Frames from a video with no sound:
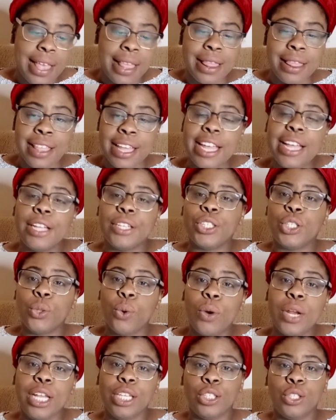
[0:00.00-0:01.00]
Then
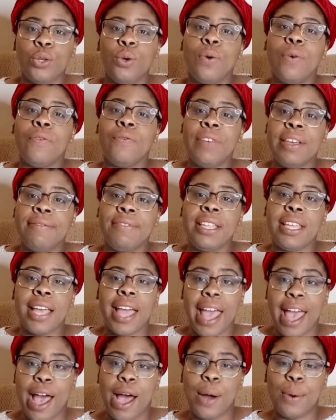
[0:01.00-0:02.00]
$22.50
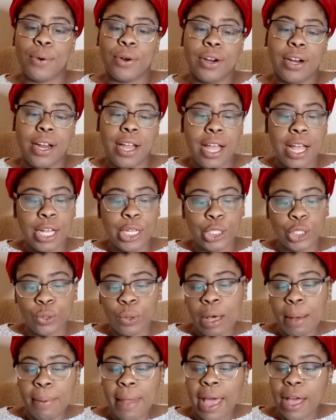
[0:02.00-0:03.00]
an hour.
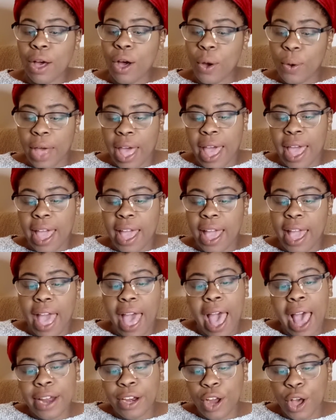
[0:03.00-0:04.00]
So I'm like, okay,
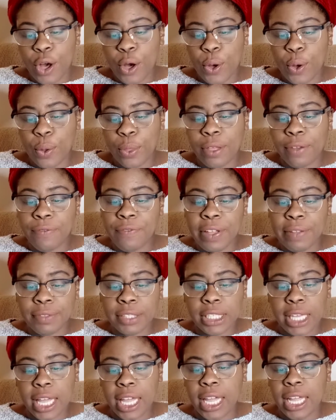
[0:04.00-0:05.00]
I know the
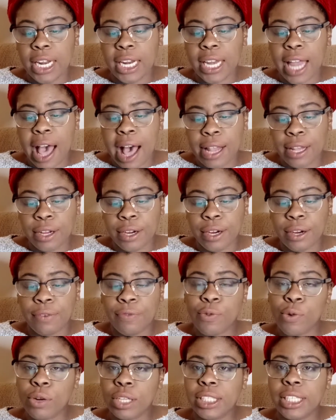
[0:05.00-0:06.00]

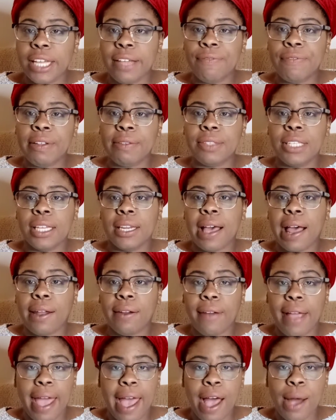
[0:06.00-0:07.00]

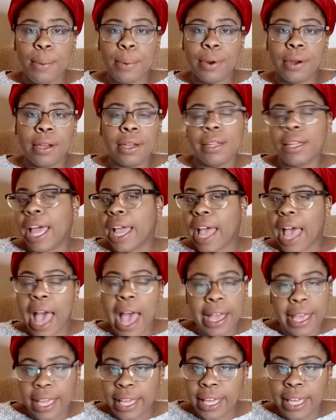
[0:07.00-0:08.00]
$15 an hour, like
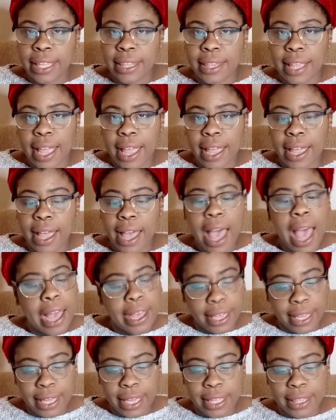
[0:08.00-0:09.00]
I can get
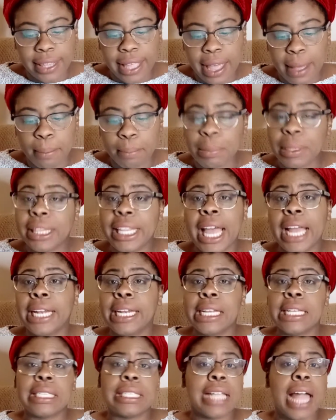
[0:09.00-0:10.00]
that. But that
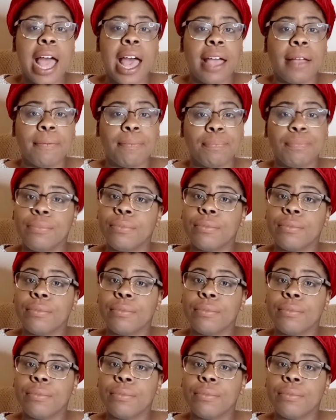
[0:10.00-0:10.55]
does not